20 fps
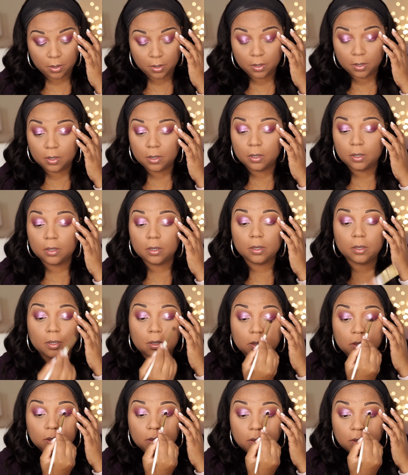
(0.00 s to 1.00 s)

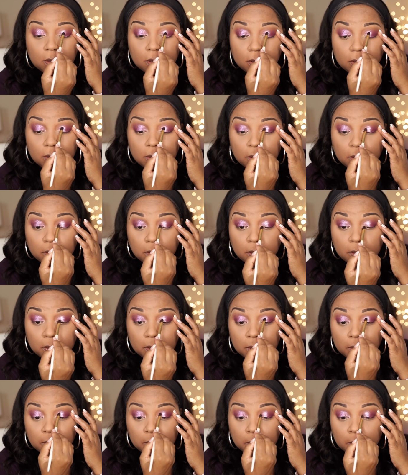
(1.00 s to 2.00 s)

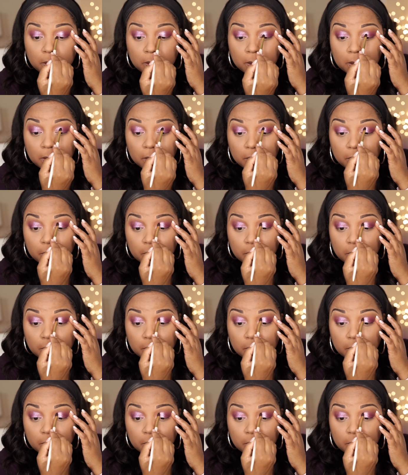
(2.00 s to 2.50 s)
No one is speaking in this clip.